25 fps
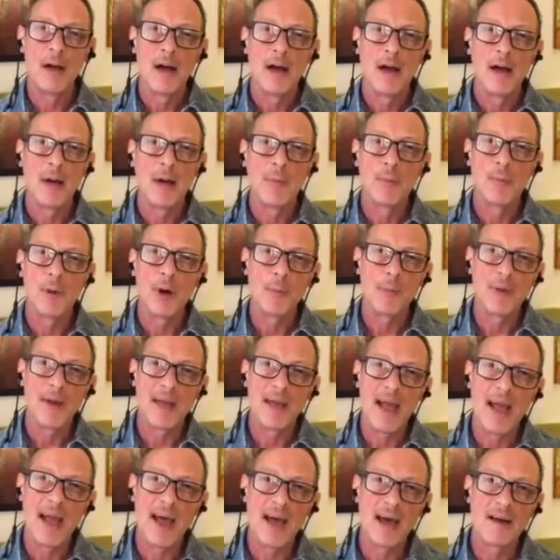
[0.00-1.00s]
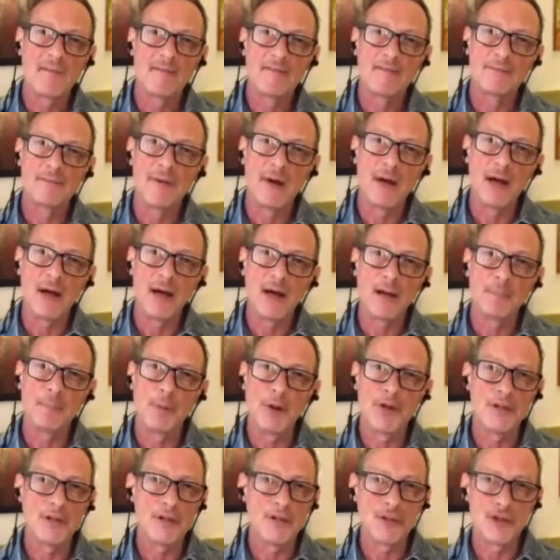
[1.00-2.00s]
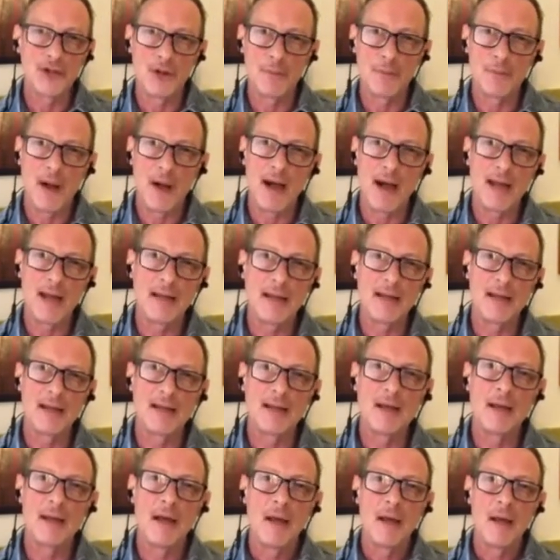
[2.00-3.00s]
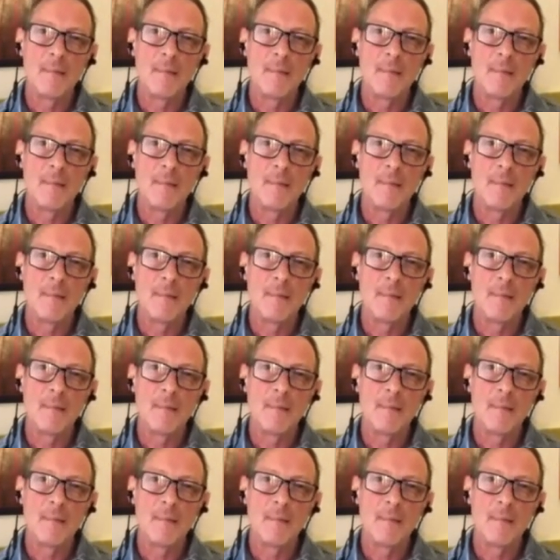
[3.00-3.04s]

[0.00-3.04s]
where we have President Joe Biden